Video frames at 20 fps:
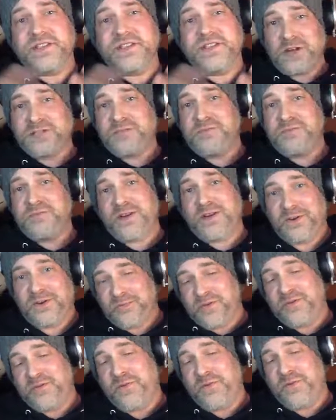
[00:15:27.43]
talked about
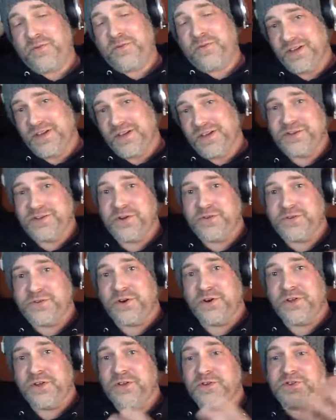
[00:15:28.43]
before the show
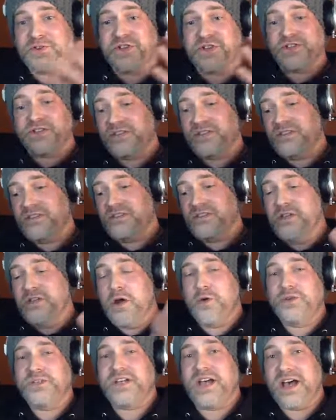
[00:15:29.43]
started, there's just
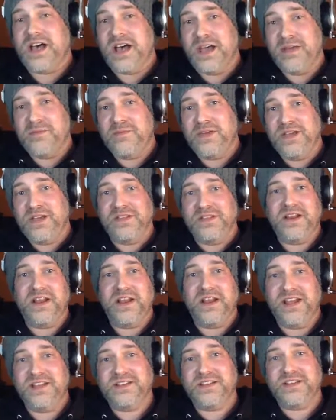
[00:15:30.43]
no time in the
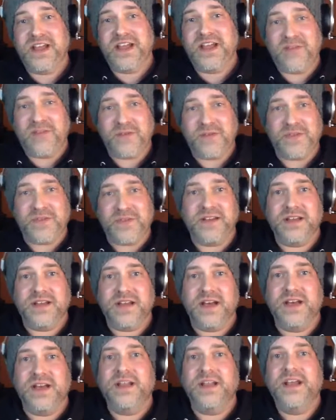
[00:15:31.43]
day to get everything
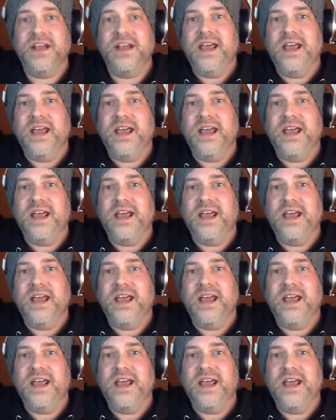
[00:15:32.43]
done,